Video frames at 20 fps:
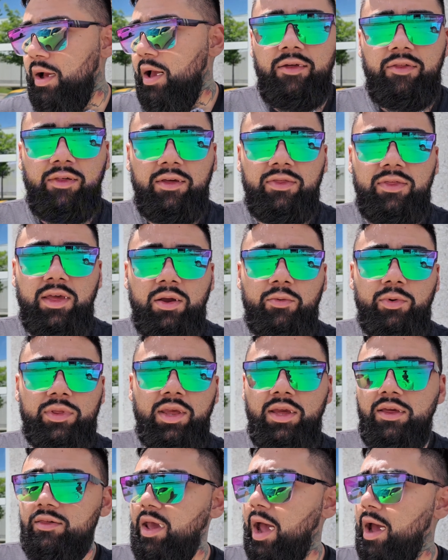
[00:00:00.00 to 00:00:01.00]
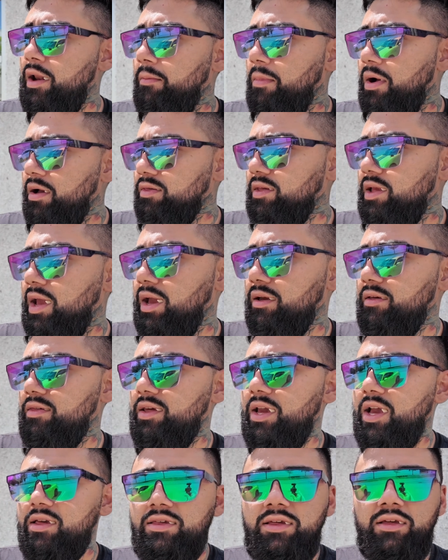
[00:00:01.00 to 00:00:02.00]
Honestly think with these kind of Mustangs,
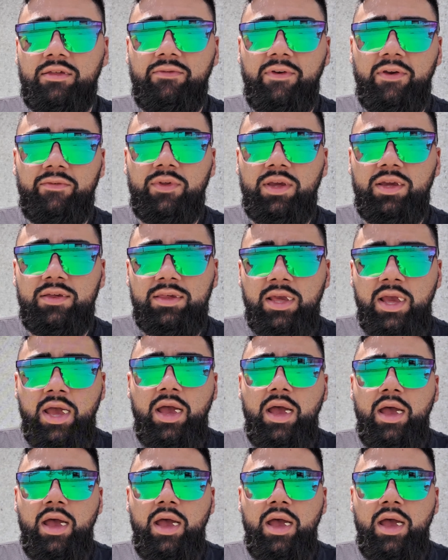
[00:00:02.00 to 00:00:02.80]
the S650s,